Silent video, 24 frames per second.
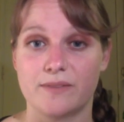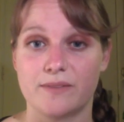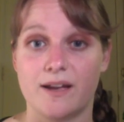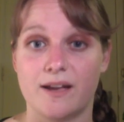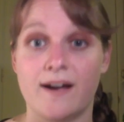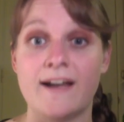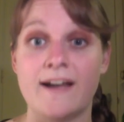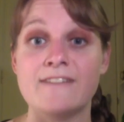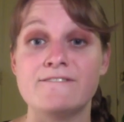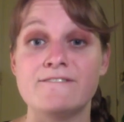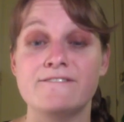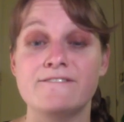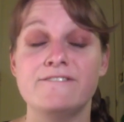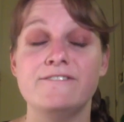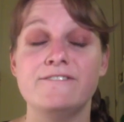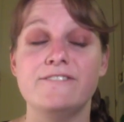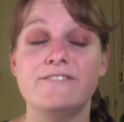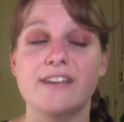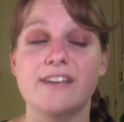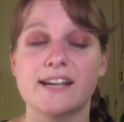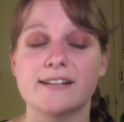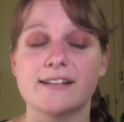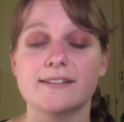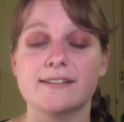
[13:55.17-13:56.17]
I
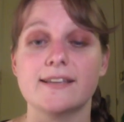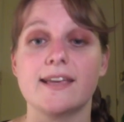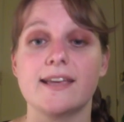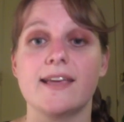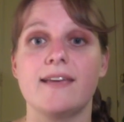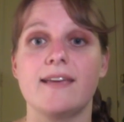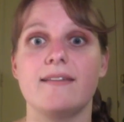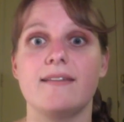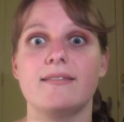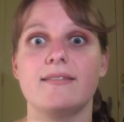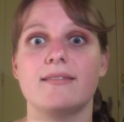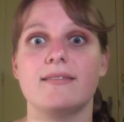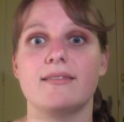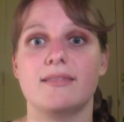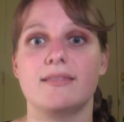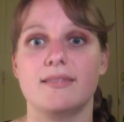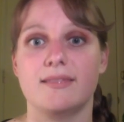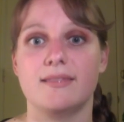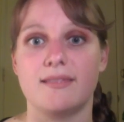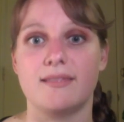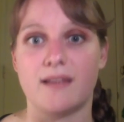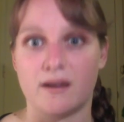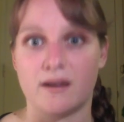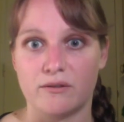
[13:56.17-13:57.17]
fell in
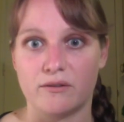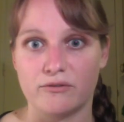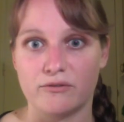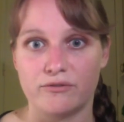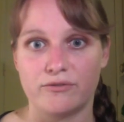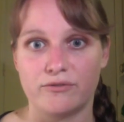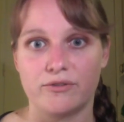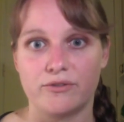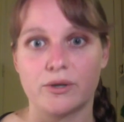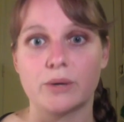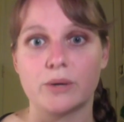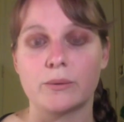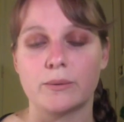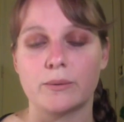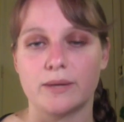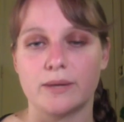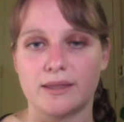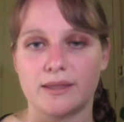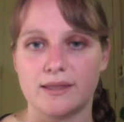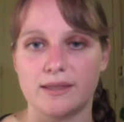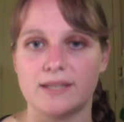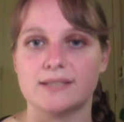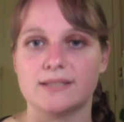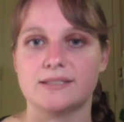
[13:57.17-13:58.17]
love
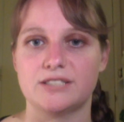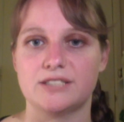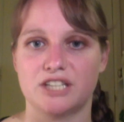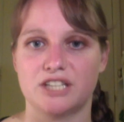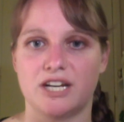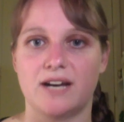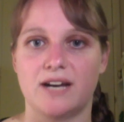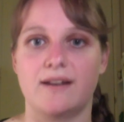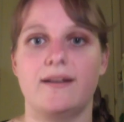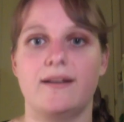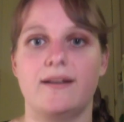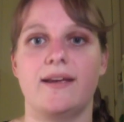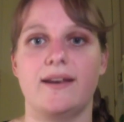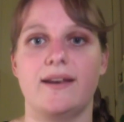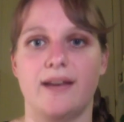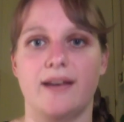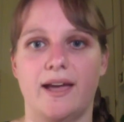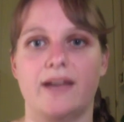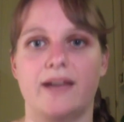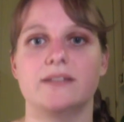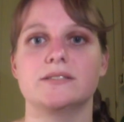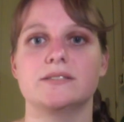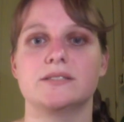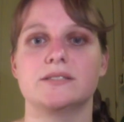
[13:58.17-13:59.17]
with this chart and
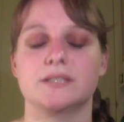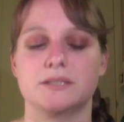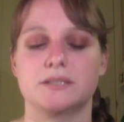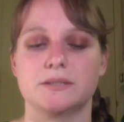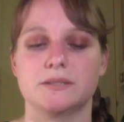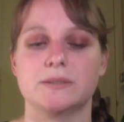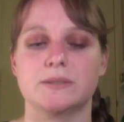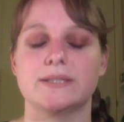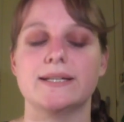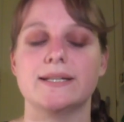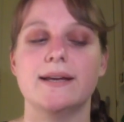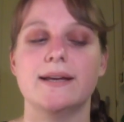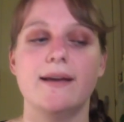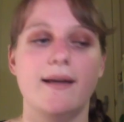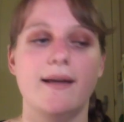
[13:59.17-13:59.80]
had to do it.